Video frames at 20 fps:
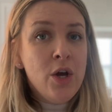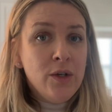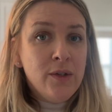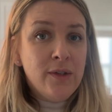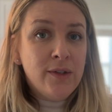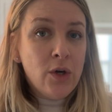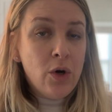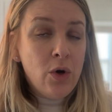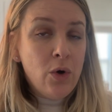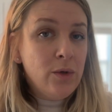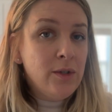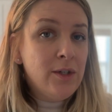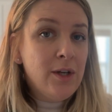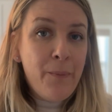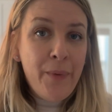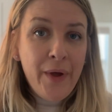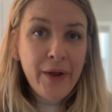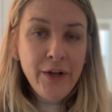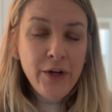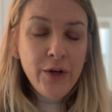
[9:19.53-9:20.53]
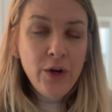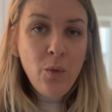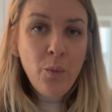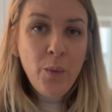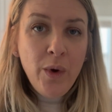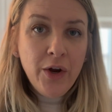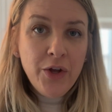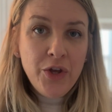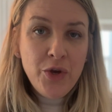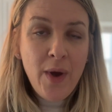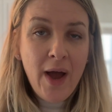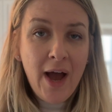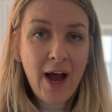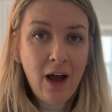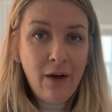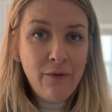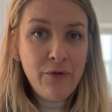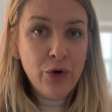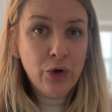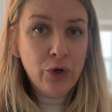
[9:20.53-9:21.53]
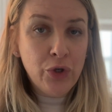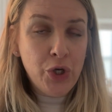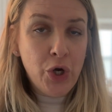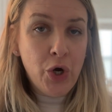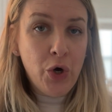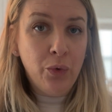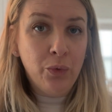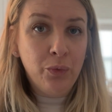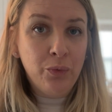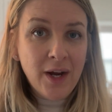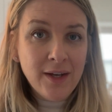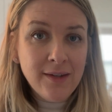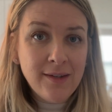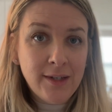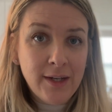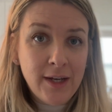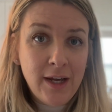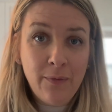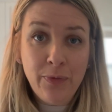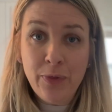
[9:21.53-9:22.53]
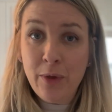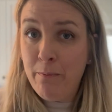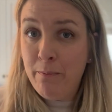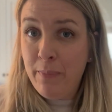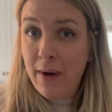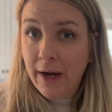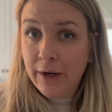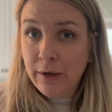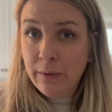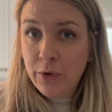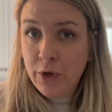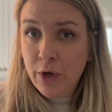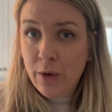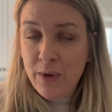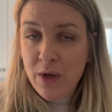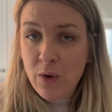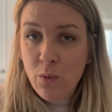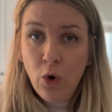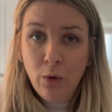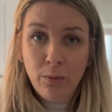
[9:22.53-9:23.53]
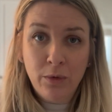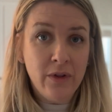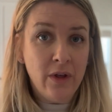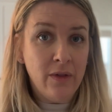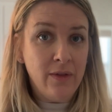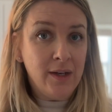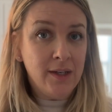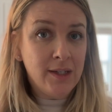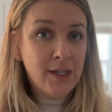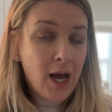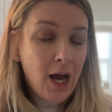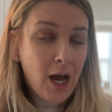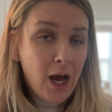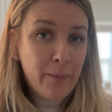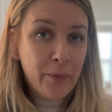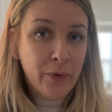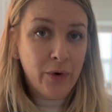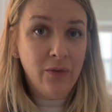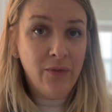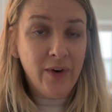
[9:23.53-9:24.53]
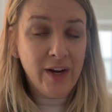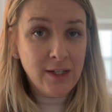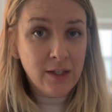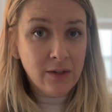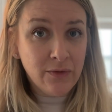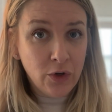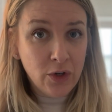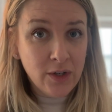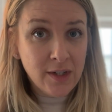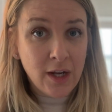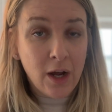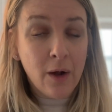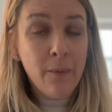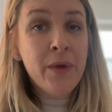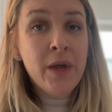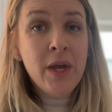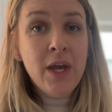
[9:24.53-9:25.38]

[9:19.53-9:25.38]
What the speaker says: So depending on where you have your dough resting, the bottom could be warmer than the top or vice versa.